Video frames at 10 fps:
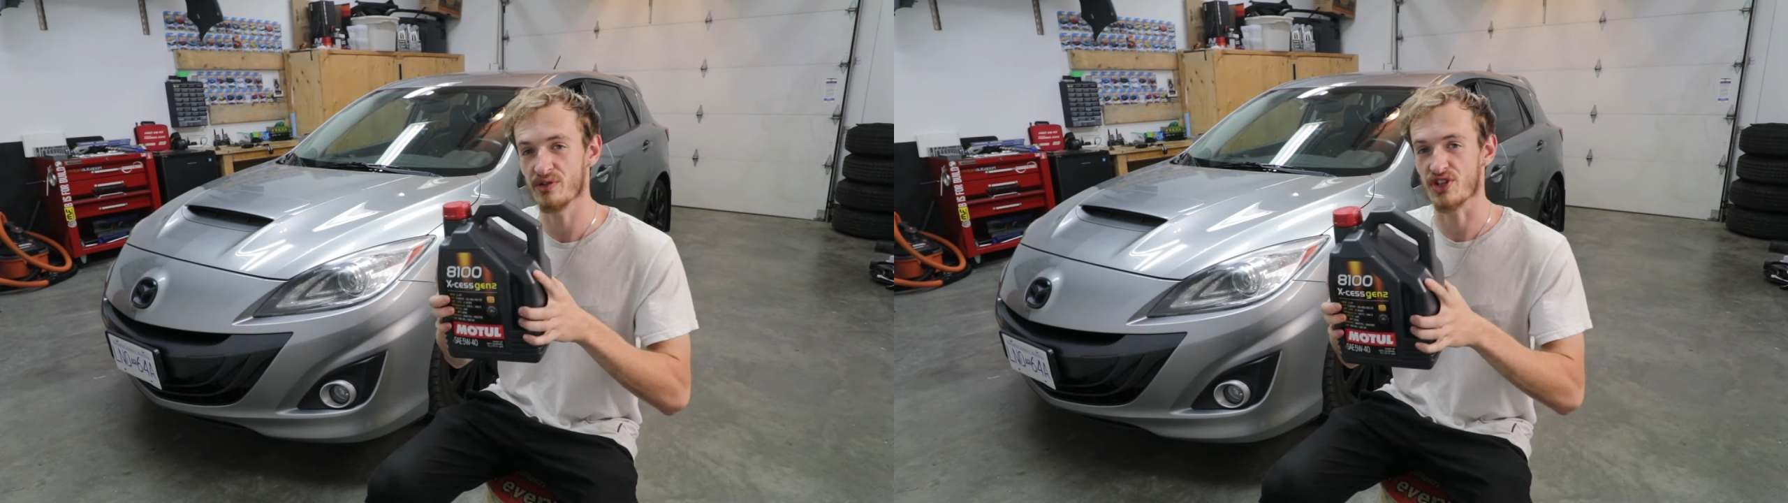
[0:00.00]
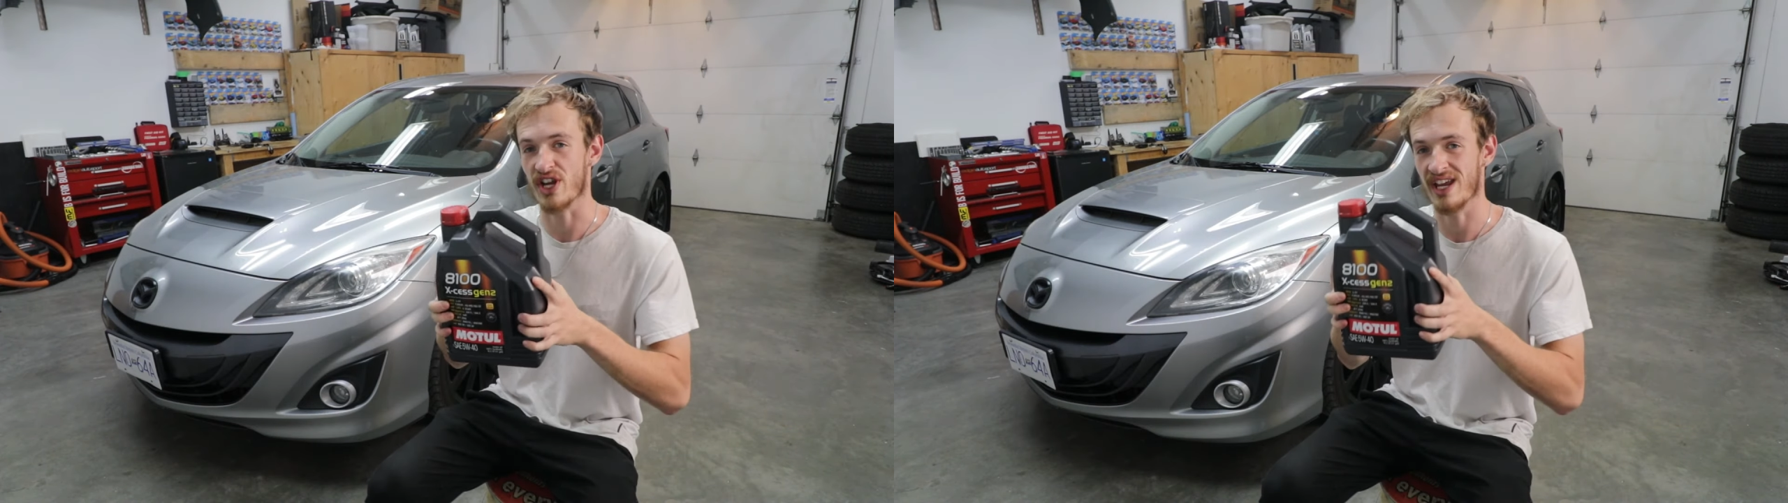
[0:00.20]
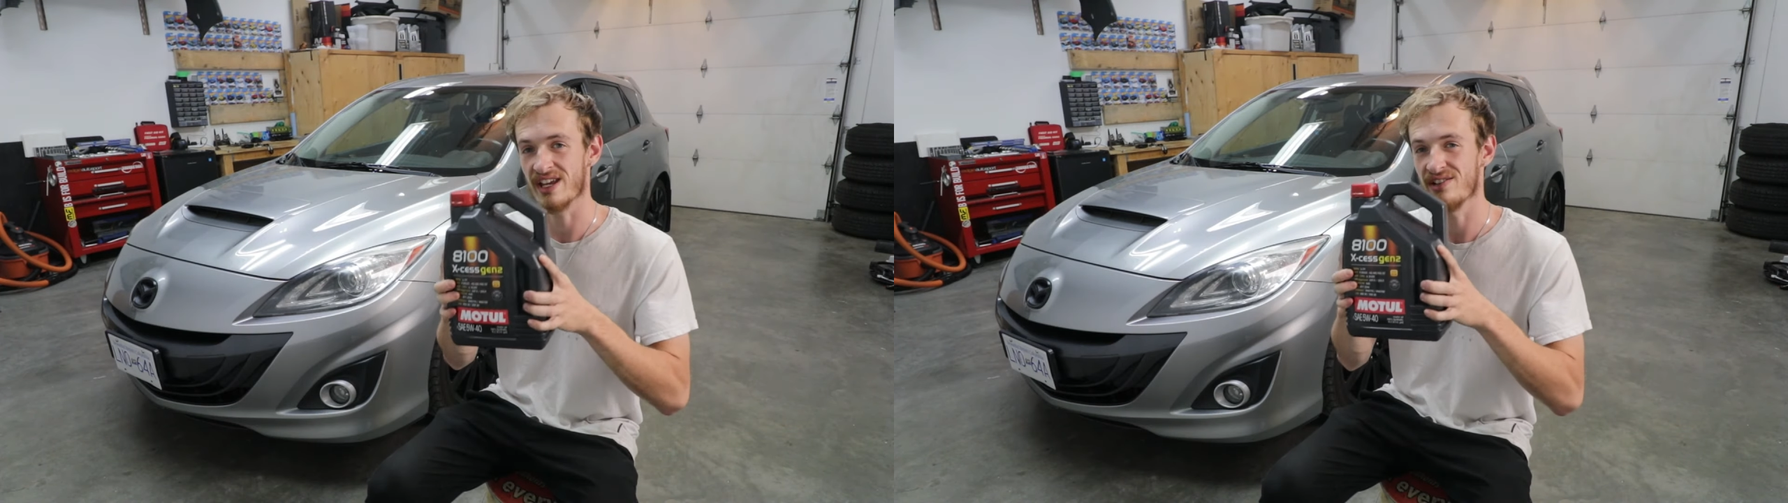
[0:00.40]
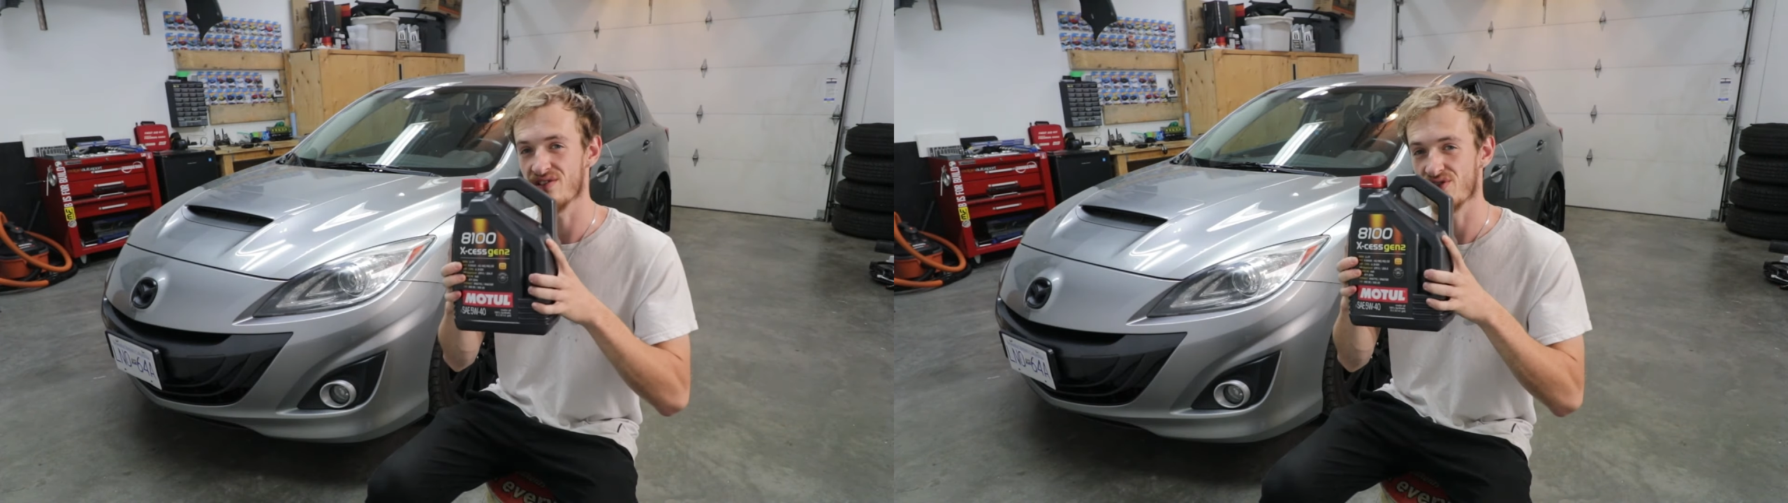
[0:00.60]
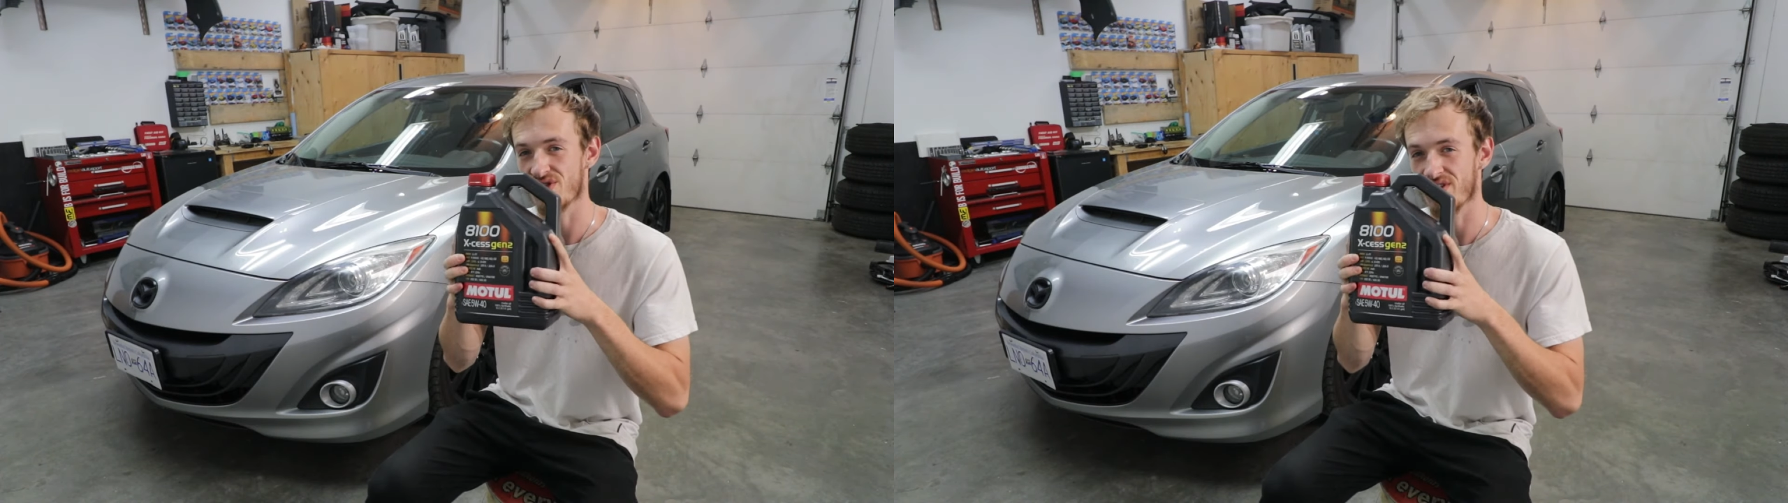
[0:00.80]

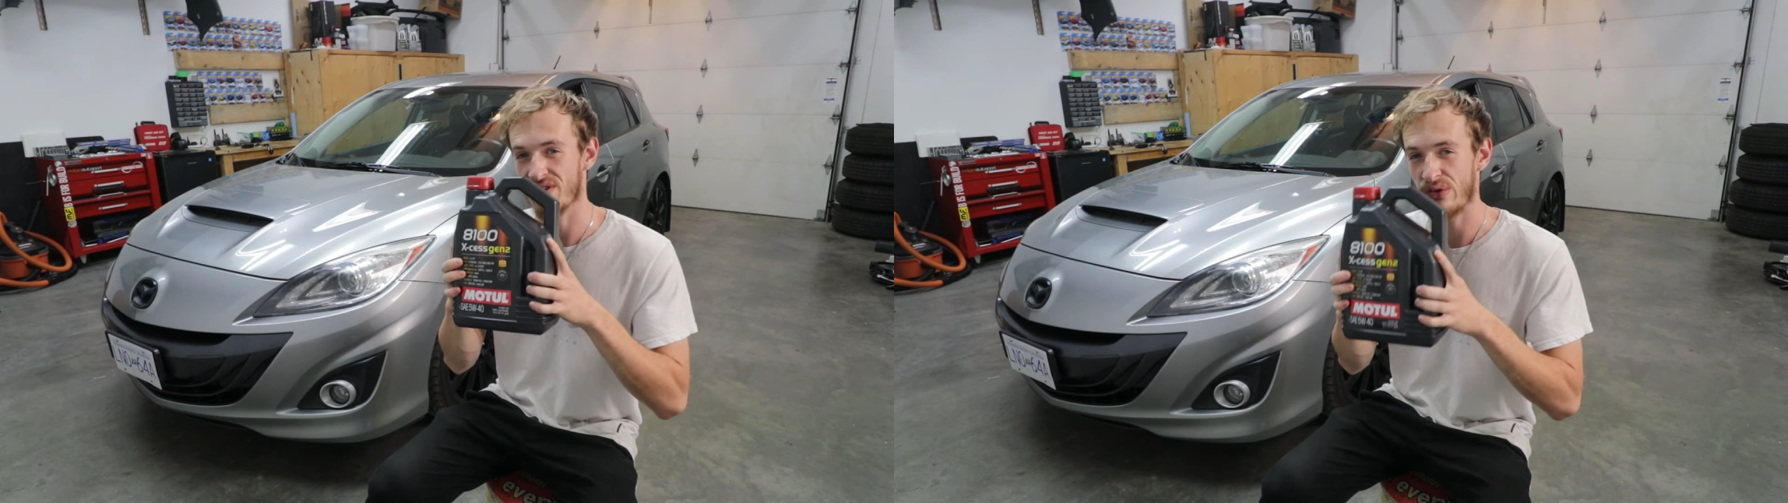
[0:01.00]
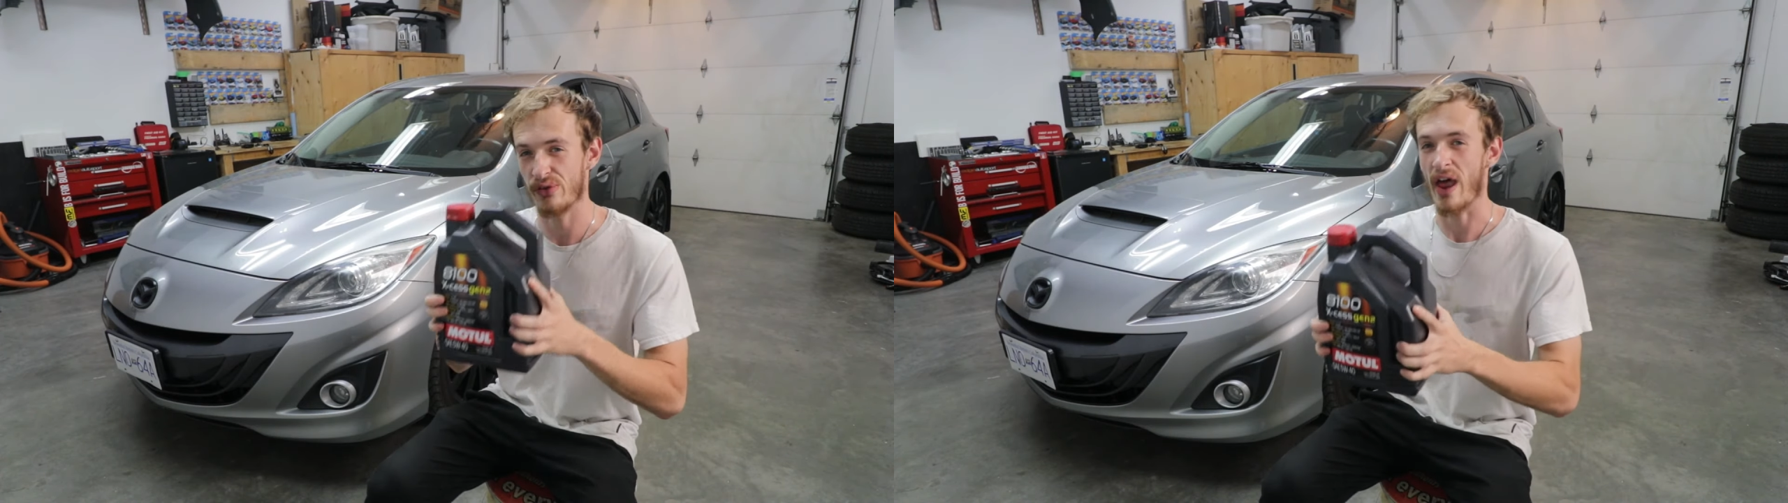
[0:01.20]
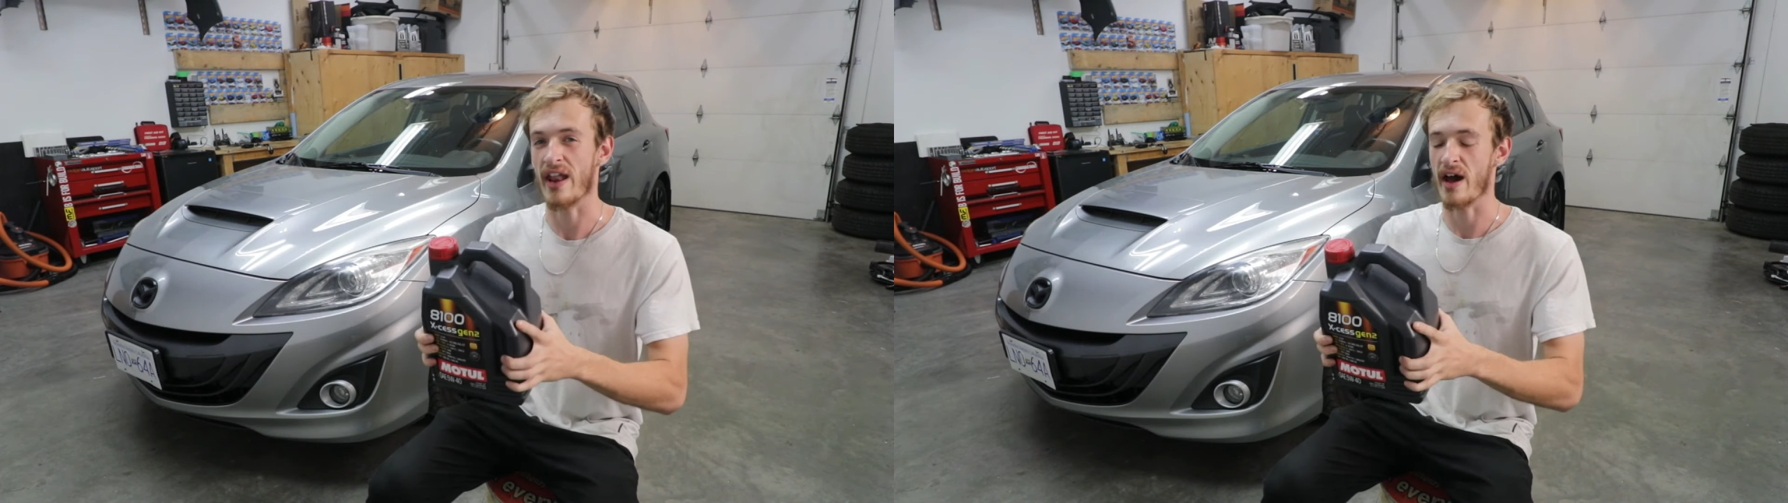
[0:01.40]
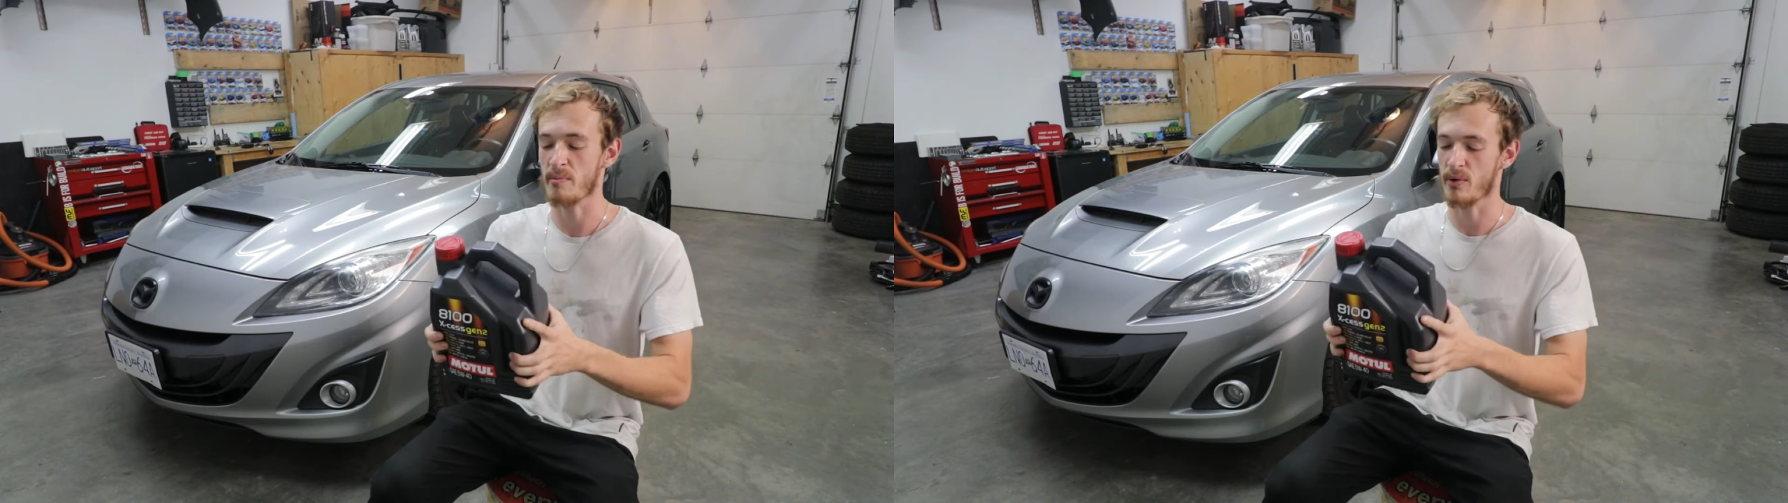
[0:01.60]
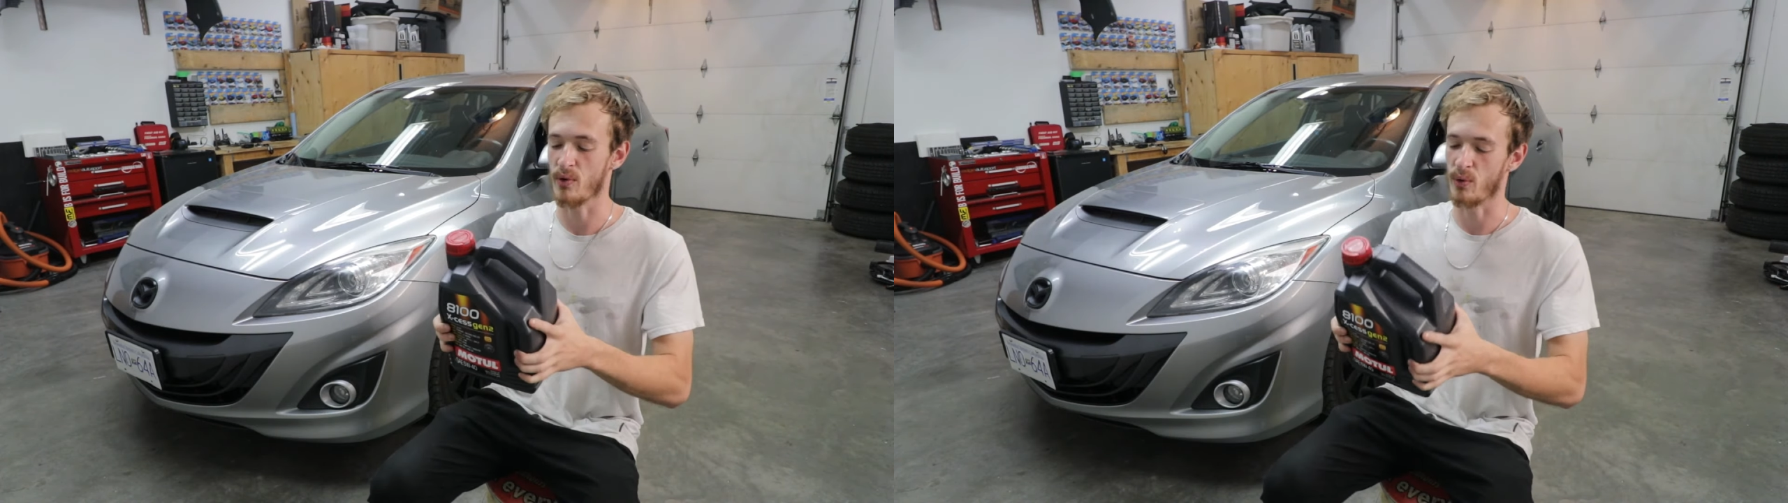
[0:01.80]
change
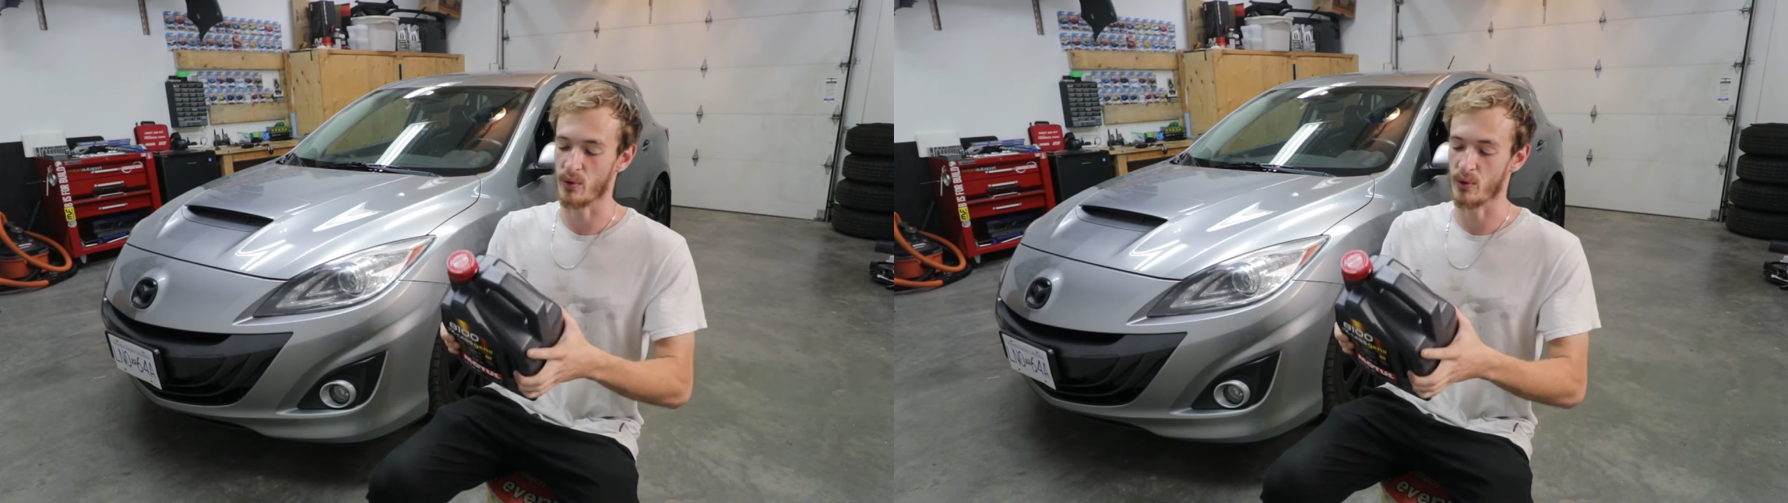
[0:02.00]
setup,